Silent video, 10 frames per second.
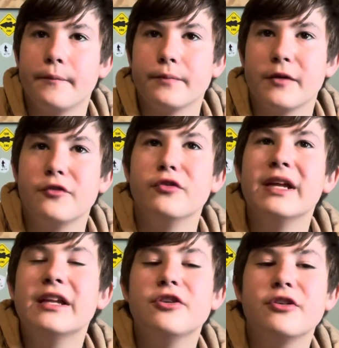If you
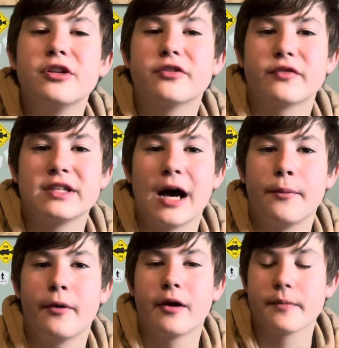need to, you can use it for
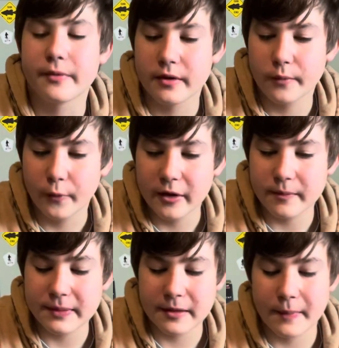topwater, but wouldn't
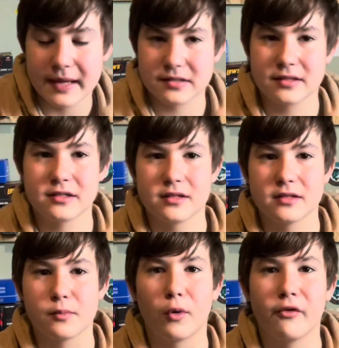be the best. This is
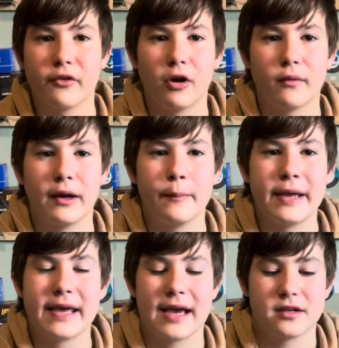more of an all-around
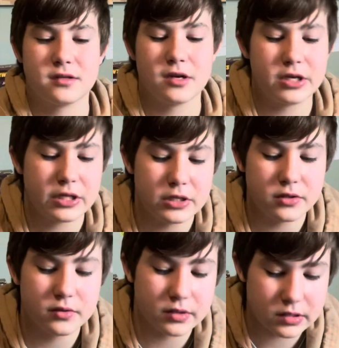baitcaster you can
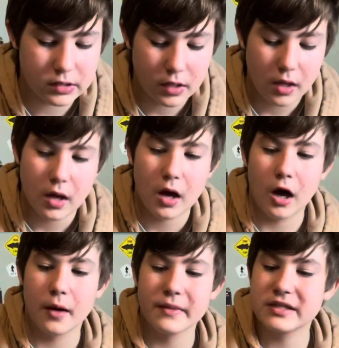use.
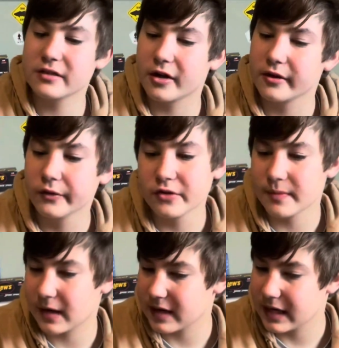This is on the Lew's
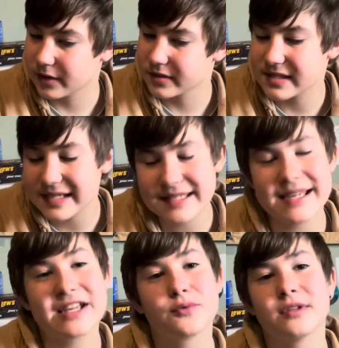American Hero
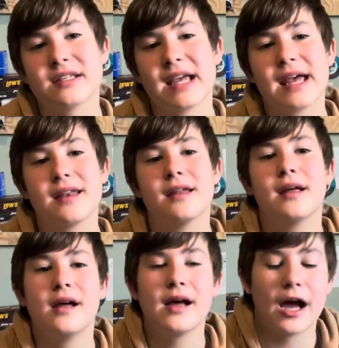6.6. Once again,
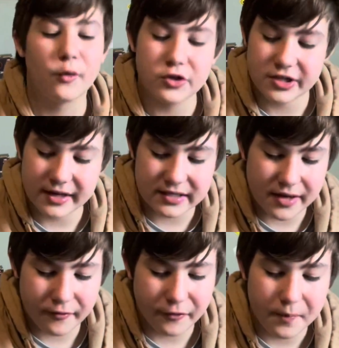I wish I had a
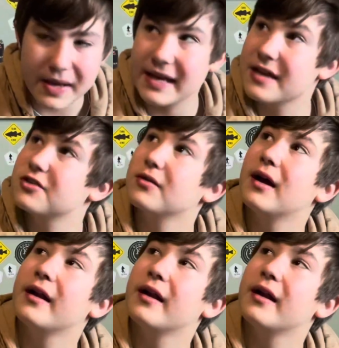7-foot baitcasting rod.